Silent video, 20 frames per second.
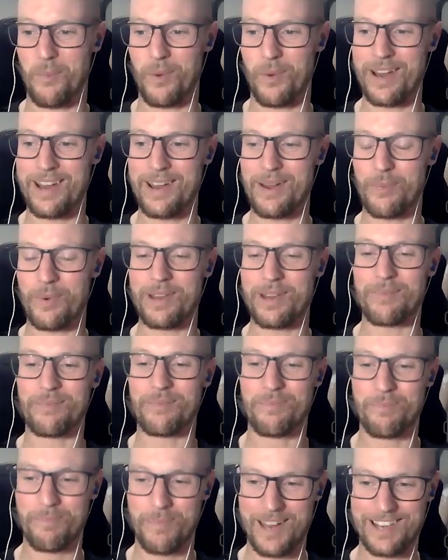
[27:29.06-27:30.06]

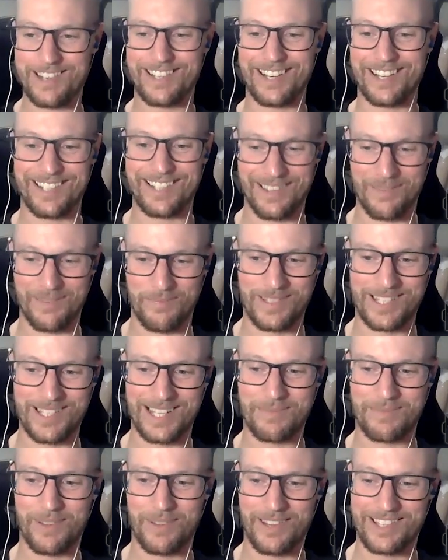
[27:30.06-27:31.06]
We pitched it to the
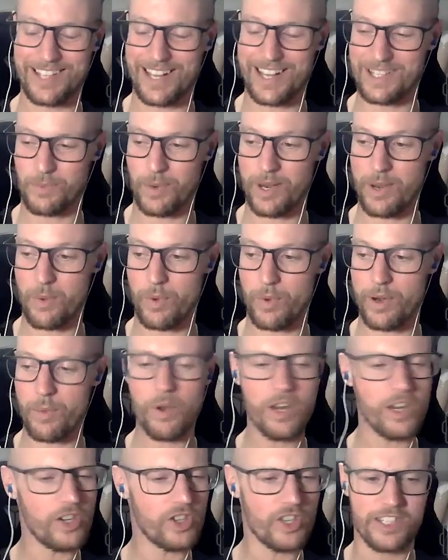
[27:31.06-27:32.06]
participants as we
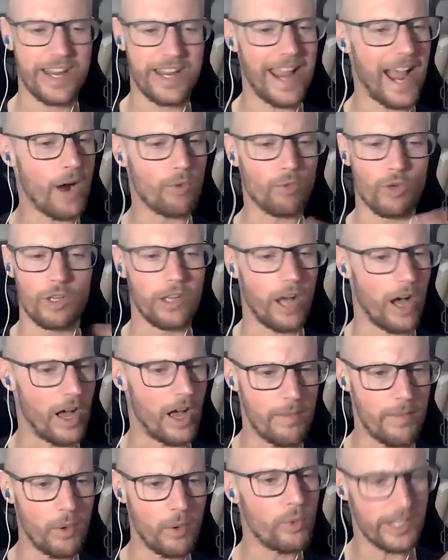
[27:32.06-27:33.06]
want to just see how
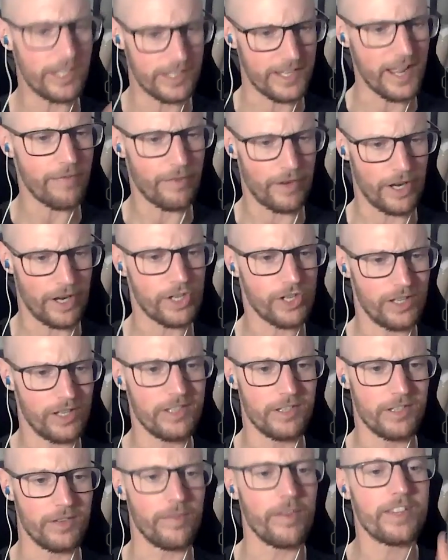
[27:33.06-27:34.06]
reliable these
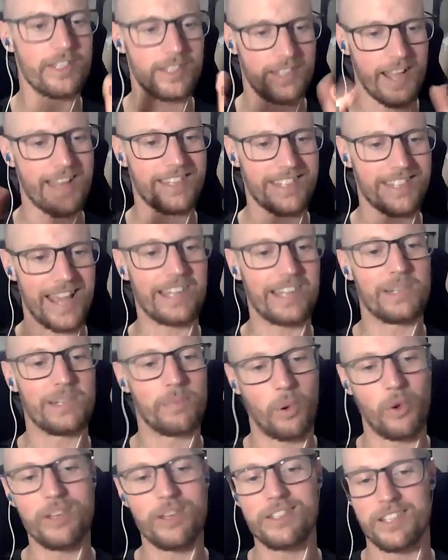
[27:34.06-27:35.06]
definitions of set
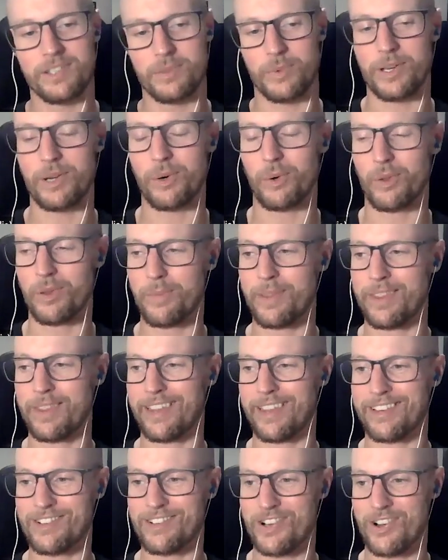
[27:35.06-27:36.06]
endpoints, as we call them in
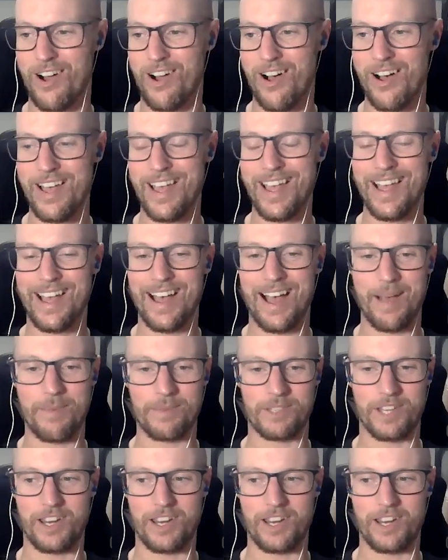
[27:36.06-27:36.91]
the literature, are.